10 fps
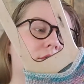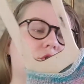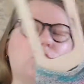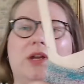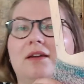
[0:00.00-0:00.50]

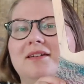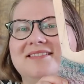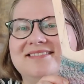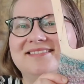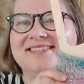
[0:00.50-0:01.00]
trick
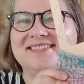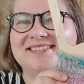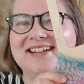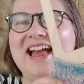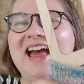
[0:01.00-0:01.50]

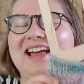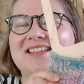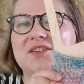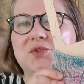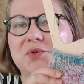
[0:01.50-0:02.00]

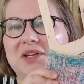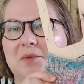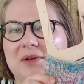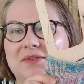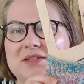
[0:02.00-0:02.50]
trick
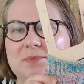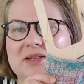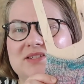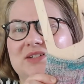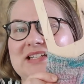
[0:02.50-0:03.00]
about this
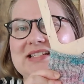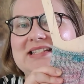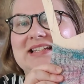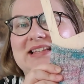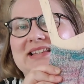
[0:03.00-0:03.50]
pattern is